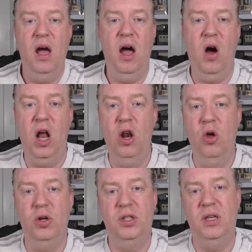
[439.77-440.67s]
I
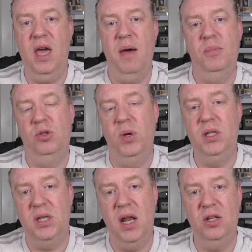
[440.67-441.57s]
look to get
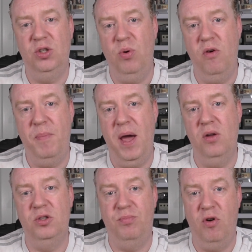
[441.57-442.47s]
between £10 and
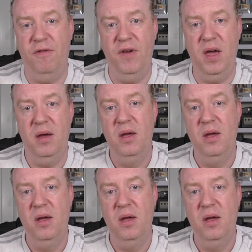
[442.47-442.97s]
£12 profit